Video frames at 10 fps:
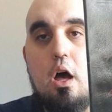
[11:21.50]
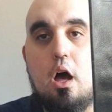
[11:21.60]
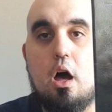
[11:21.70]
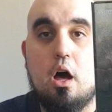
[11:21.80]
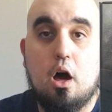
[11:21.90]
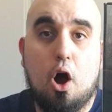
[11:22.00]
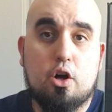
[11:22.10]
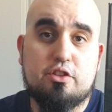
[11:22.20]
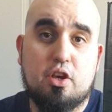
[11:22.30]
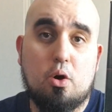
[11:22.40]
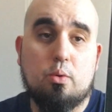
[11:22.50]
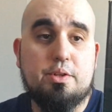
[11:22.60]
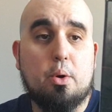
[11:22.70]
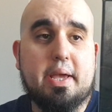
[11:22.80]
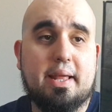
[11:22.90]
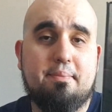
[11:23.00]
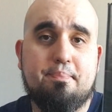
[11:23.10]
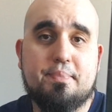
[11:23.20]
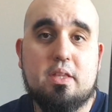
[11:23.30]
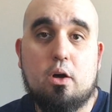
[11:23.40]
Hokuto no Ken,
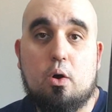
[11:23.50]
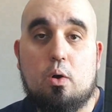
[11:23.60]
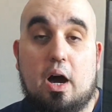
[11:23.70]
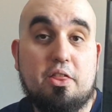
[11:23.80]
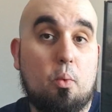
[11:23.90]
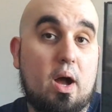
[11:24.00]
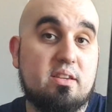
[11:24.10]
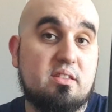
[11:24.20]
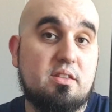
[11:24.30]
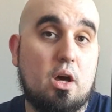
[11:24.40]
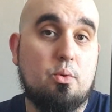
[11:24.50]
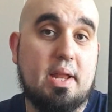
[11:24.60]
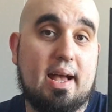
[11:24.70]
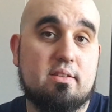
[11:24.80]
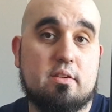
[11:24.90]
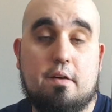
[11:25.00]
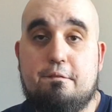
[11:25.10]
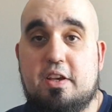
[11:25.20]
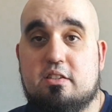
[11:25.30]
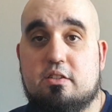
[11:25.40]
or otherwise known as
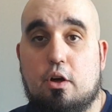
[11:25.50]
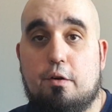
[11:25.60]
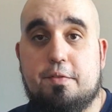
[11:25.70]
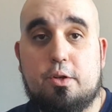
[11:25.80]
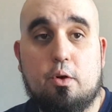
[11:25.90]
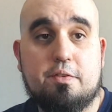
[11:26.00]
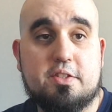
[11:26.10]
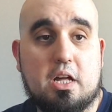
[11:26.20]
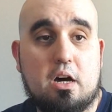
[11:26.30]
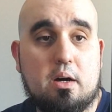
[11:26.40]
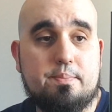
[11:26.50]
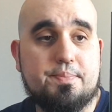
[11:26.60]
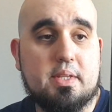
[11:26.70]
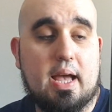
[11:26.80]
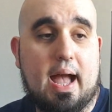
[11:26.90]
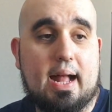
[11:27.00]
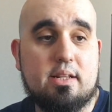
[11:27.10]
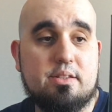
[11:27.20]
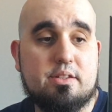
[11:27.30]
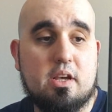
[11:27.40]
Fist of the North Star.
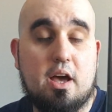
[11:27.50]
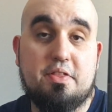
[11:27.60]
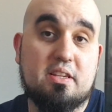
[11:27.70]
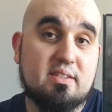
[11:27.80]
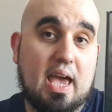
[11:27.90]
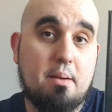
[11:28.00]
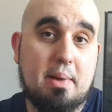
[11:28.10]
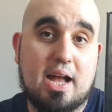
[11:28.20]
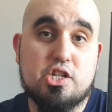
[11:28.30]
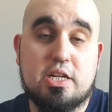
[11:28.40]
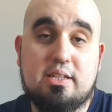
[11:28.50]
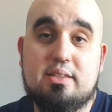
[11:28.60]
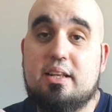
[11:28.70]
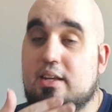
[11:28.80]
And this game actually did